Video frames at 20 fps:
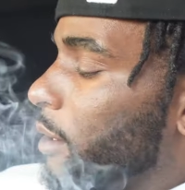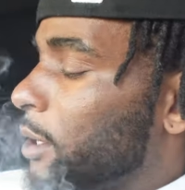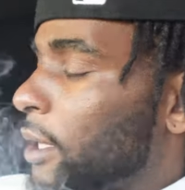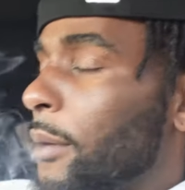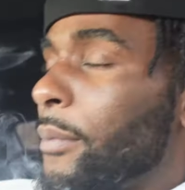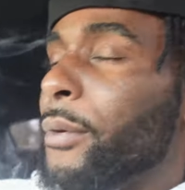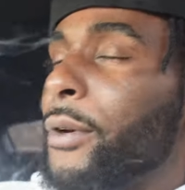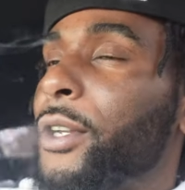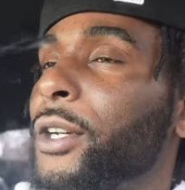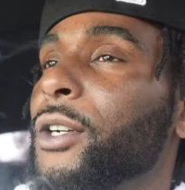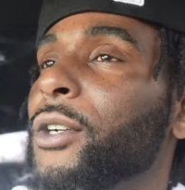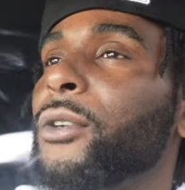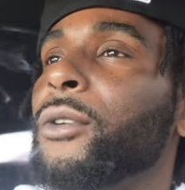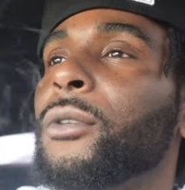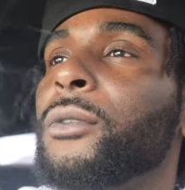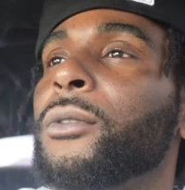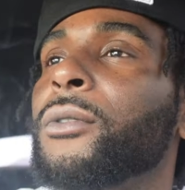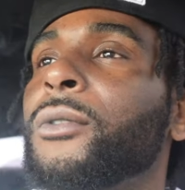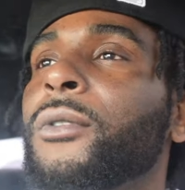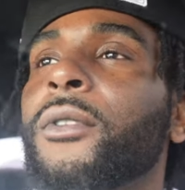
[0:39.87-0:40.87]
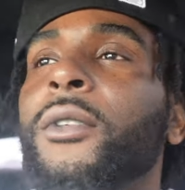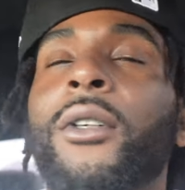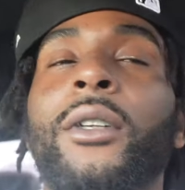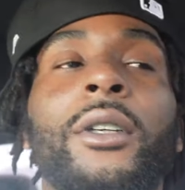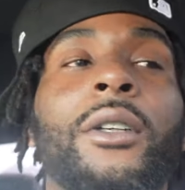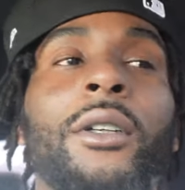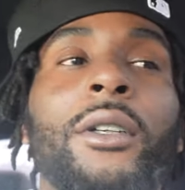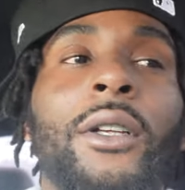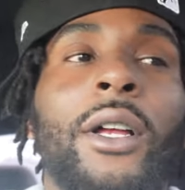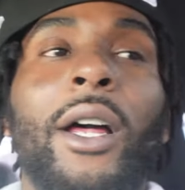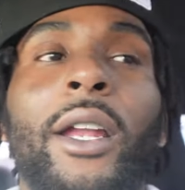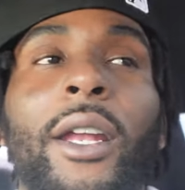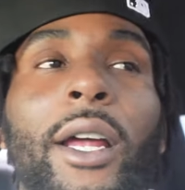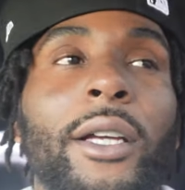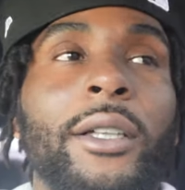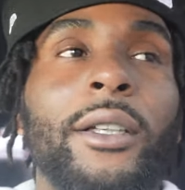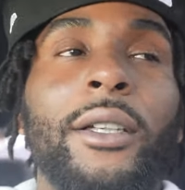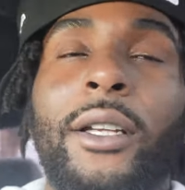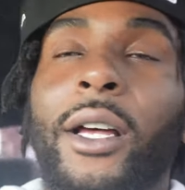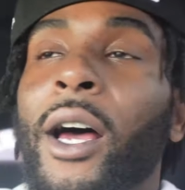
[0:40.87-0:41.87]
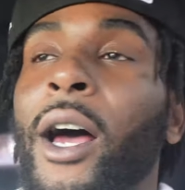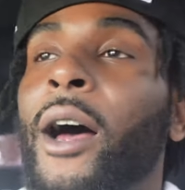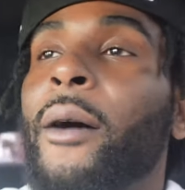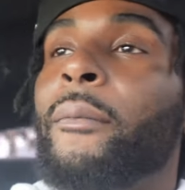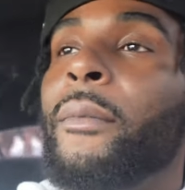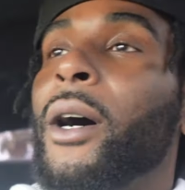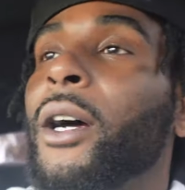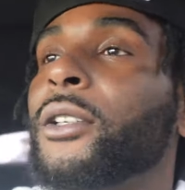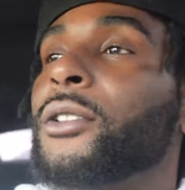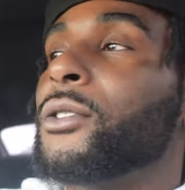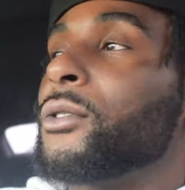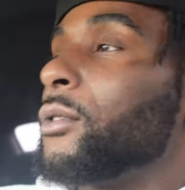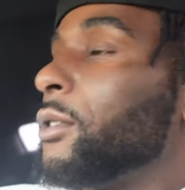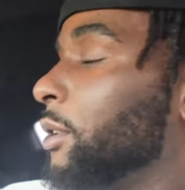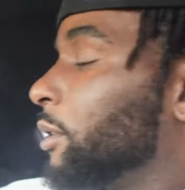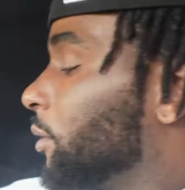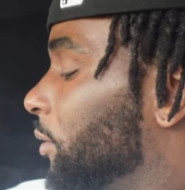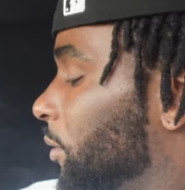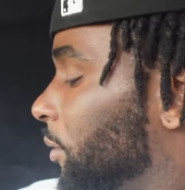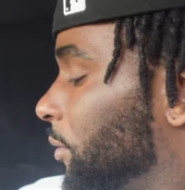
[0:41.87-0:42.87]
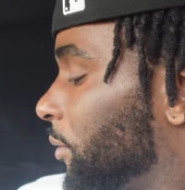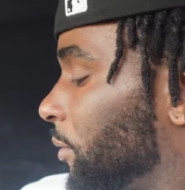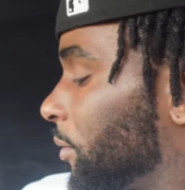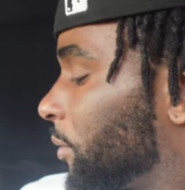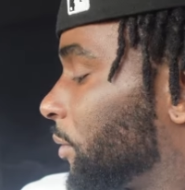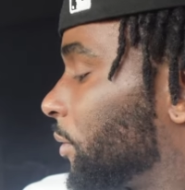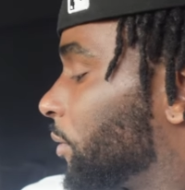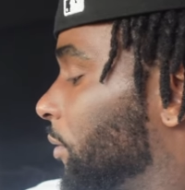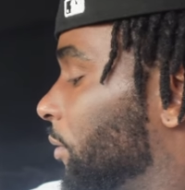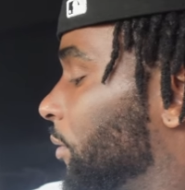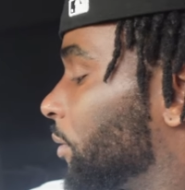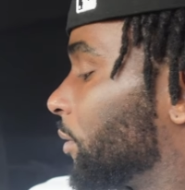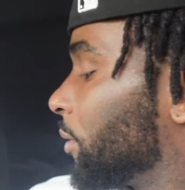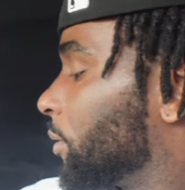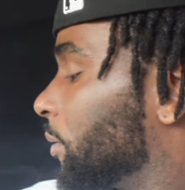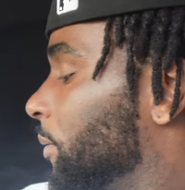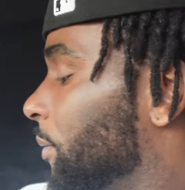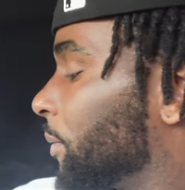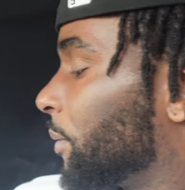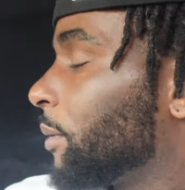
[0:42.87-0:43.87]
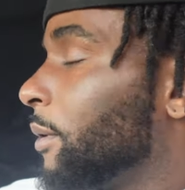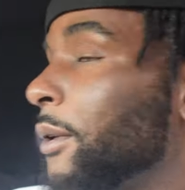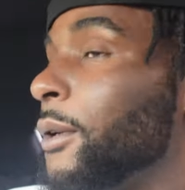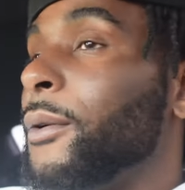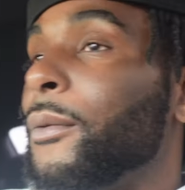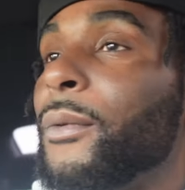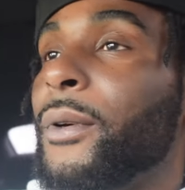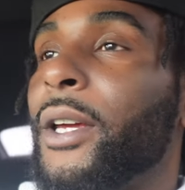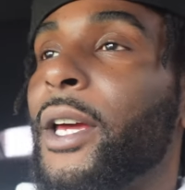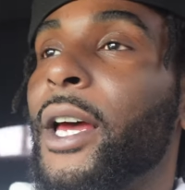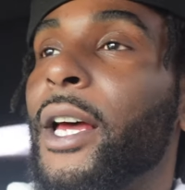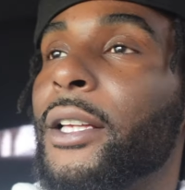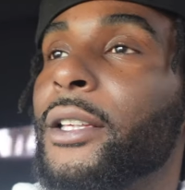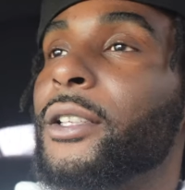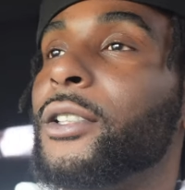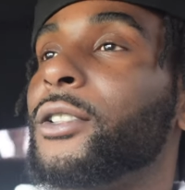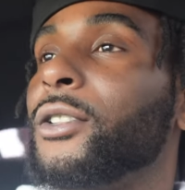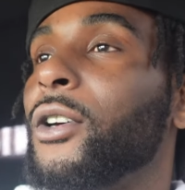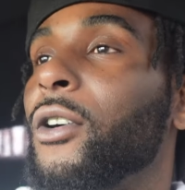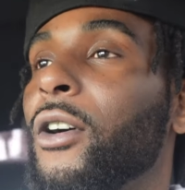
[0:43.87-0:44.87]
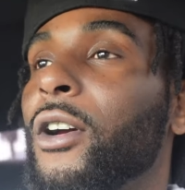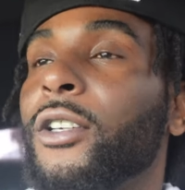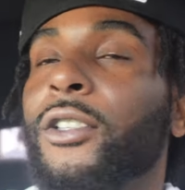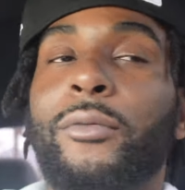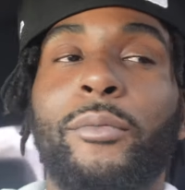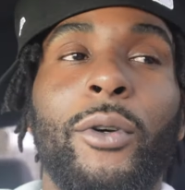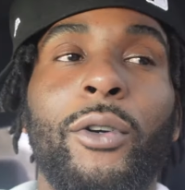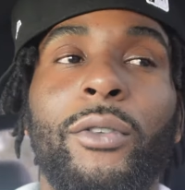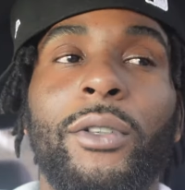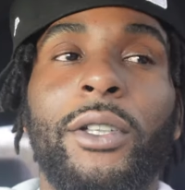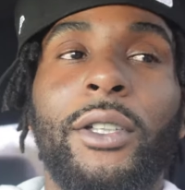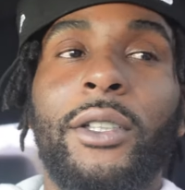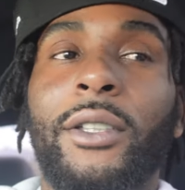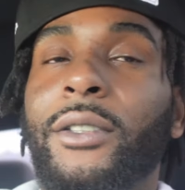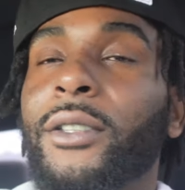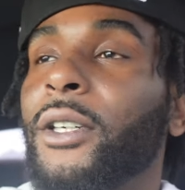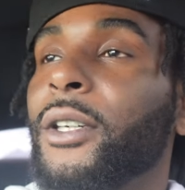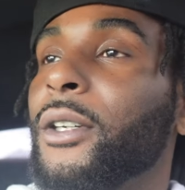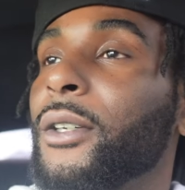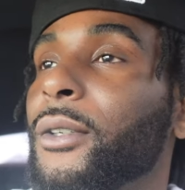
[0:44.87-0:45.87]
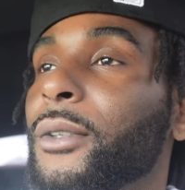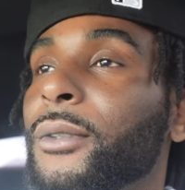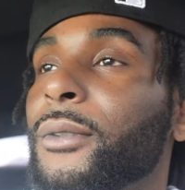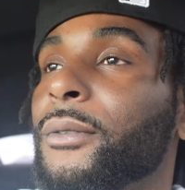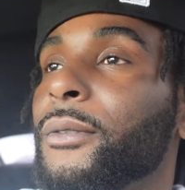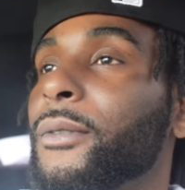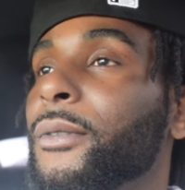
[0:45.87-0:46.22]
They're pretty cool. I like the little hot box ones. We had this car smoky as hell.